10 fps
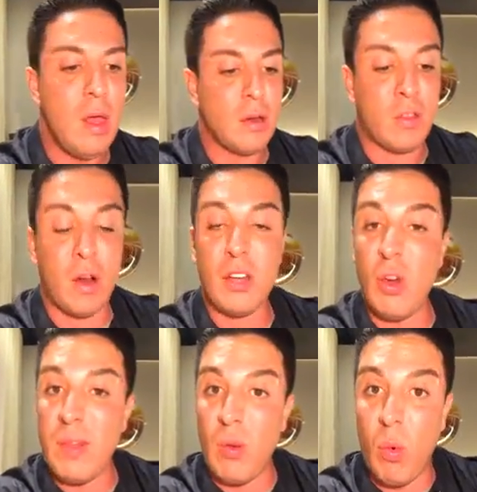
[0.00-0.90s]
to start
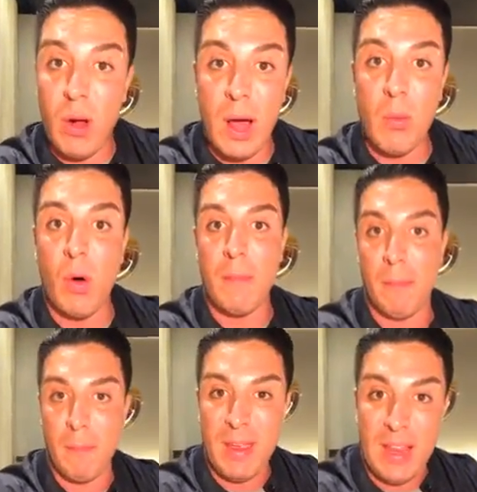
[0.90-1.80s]
doing the
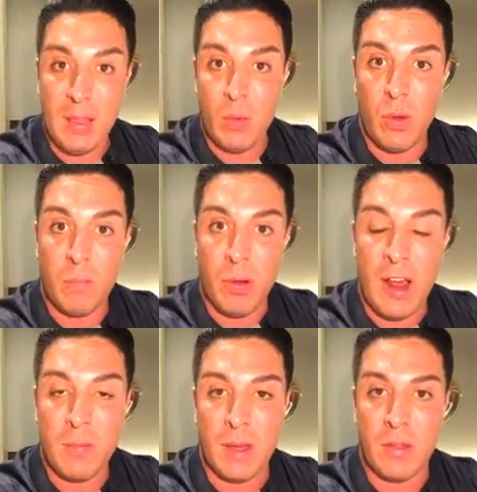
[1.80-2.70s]
one-on-one meetings with
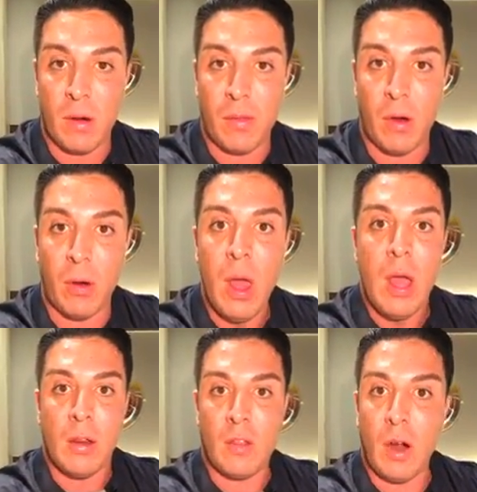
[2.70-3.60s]
prospects on their own,
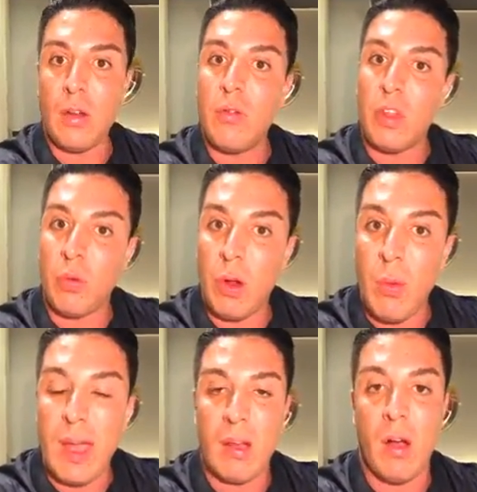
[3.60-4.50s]
to start doing the
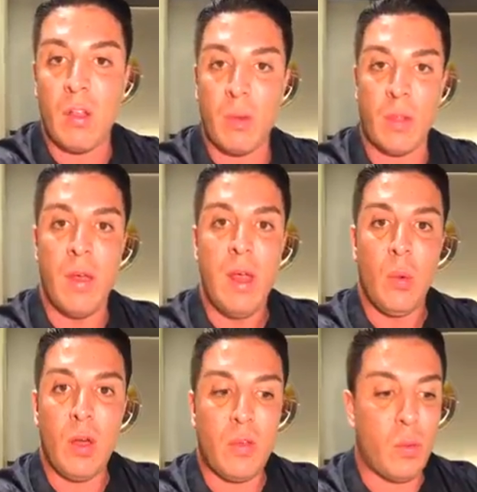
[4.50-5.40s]
three-way calls with,
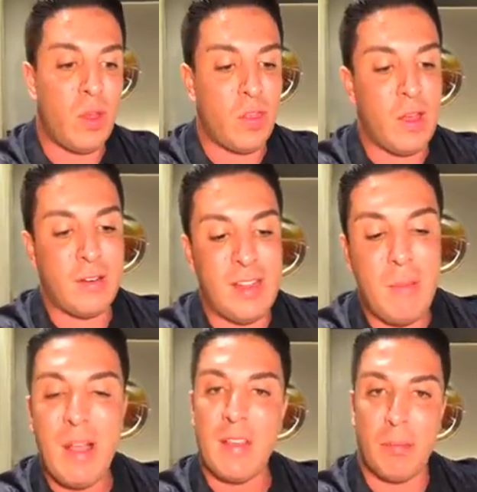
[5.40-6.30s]
with, with their
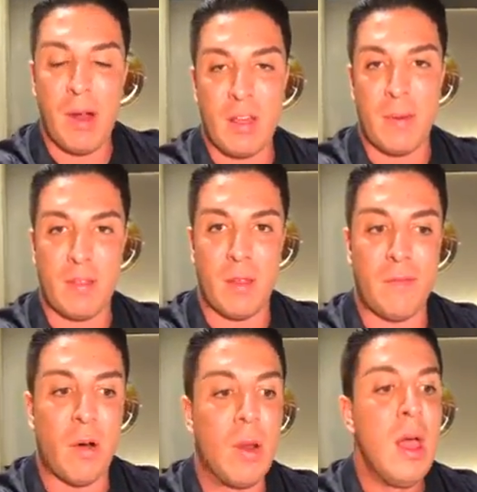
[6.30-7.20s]
teammates and prospects on the
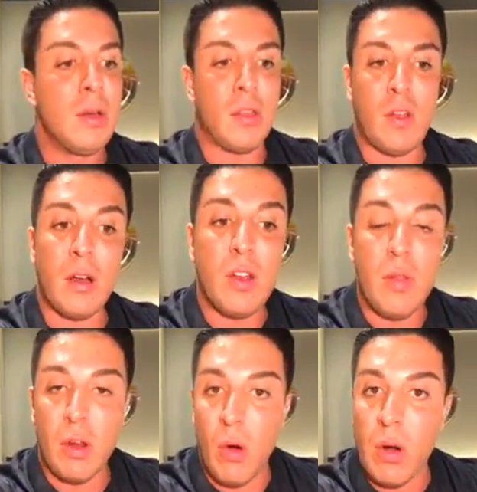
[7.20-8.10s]
phone, to start
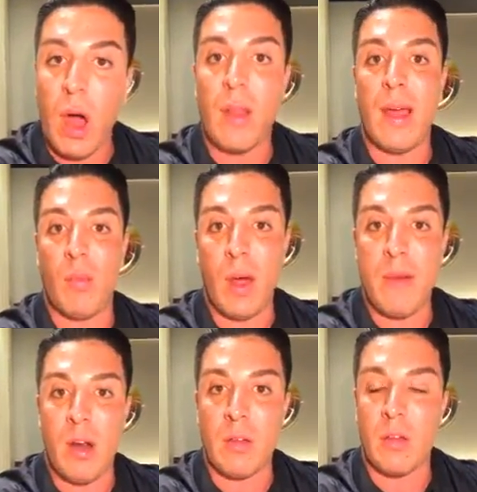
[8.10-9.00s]
doing their own online
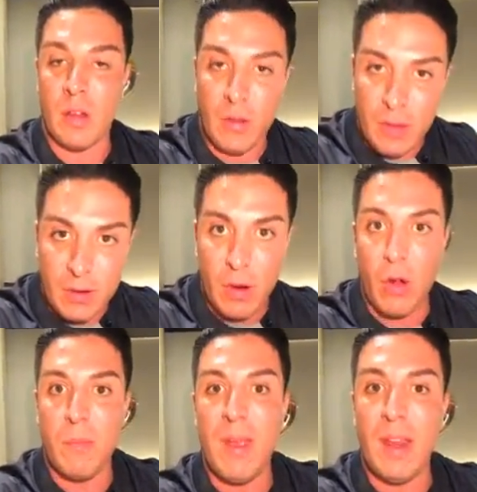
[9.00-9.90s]
webinars, to start doing their
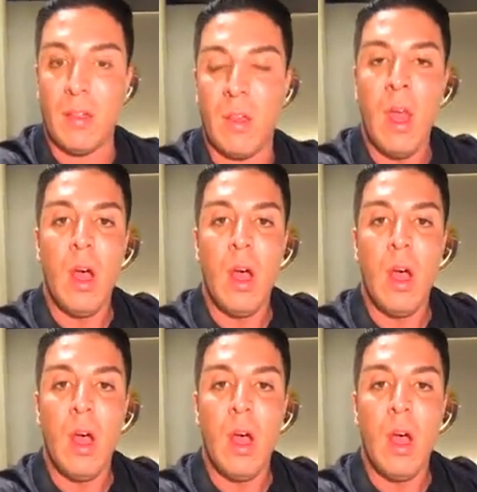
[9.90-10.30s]
own meetings.